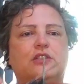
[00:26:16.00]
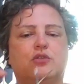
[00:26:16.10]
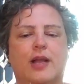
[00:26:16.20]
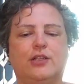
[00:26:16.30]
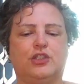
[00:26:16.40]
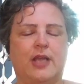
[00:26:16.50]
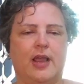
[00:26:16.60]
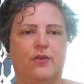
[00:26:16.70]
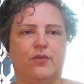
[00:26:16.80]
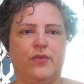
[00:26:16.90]
good stretch
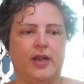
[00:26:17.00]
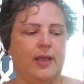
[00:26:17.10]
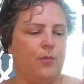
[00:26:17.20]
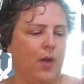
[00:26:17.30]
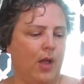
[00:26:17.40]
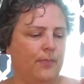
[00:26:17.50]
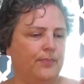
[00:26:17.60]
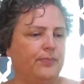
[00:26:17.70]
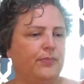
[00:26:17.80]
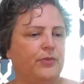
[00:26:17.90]
and fit him well.
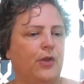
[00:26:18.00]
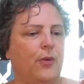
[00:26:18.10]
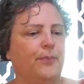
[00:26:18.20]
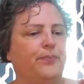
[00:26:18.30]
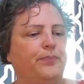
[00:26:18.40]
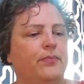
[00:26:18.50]
So